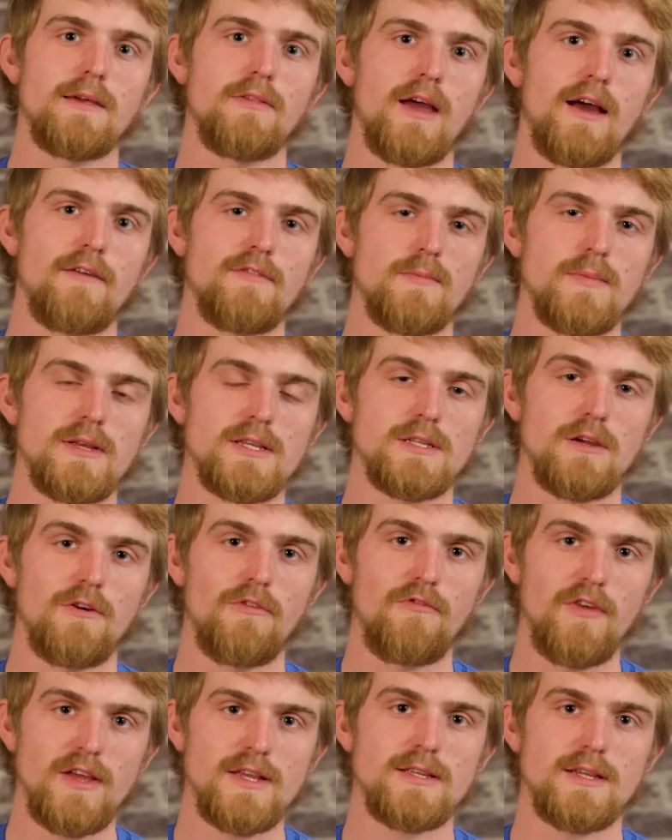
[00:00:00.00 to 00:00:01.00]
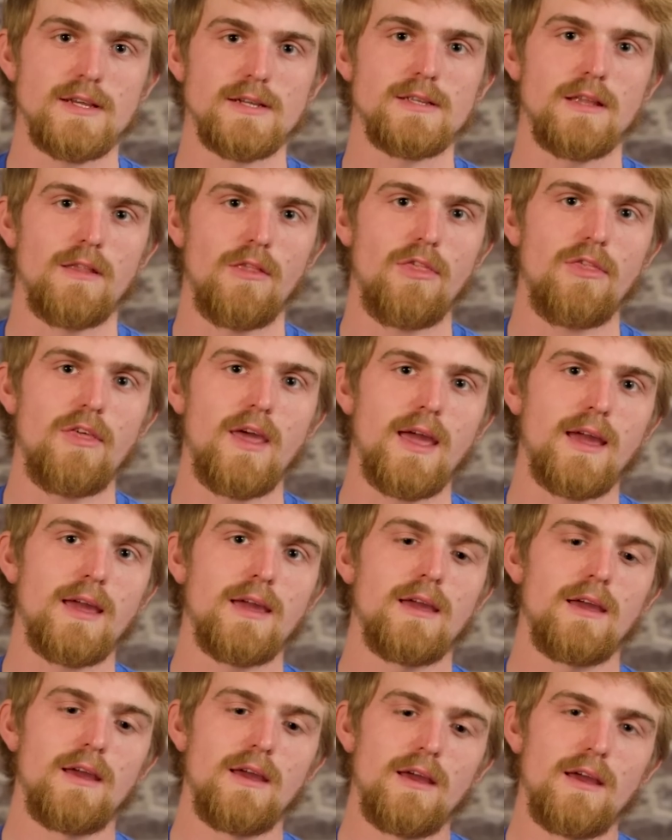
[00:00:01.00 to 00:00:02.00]
they have to be so viscous and
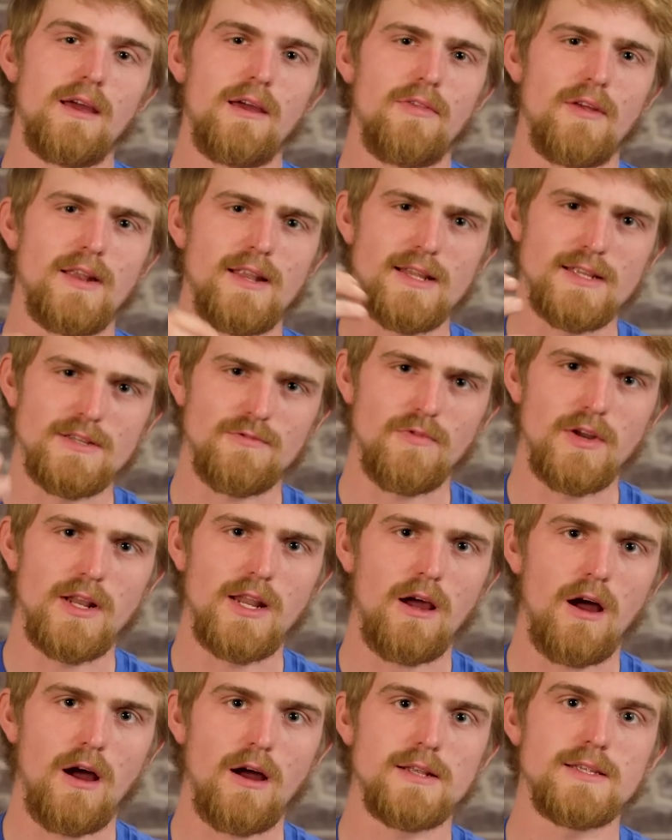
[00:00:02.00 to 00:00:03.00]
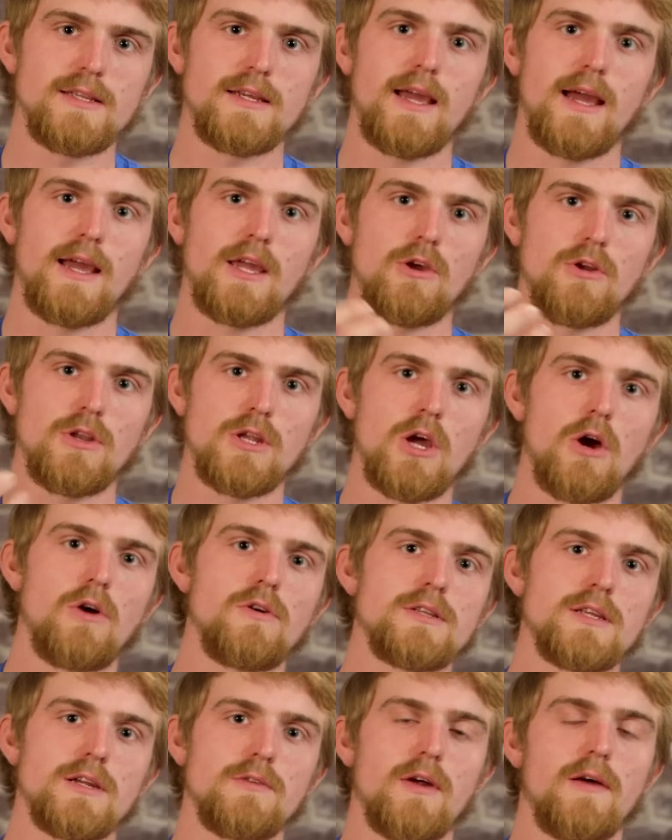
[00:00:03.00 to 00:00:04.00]
thick that it's really hard to get a good
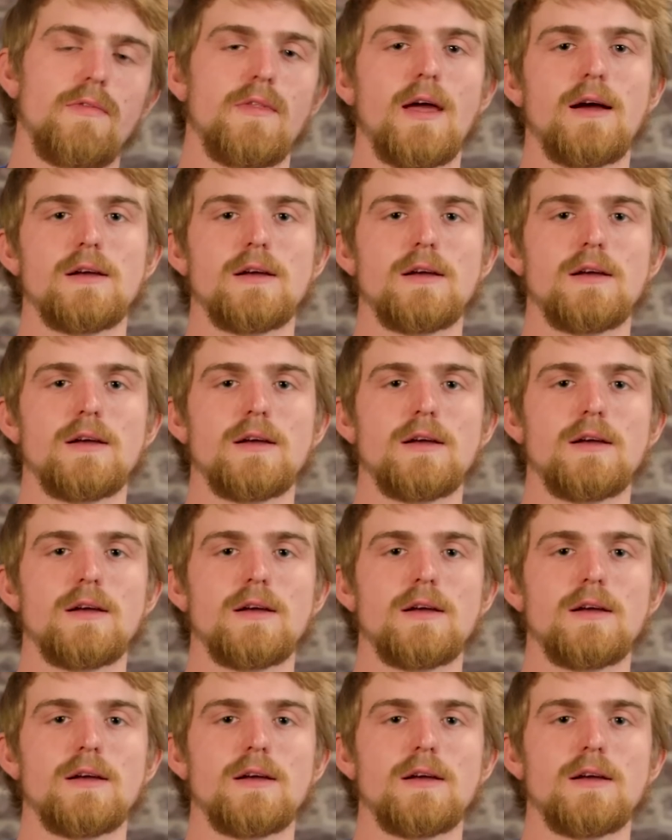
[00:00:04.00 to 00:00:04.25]
coating around the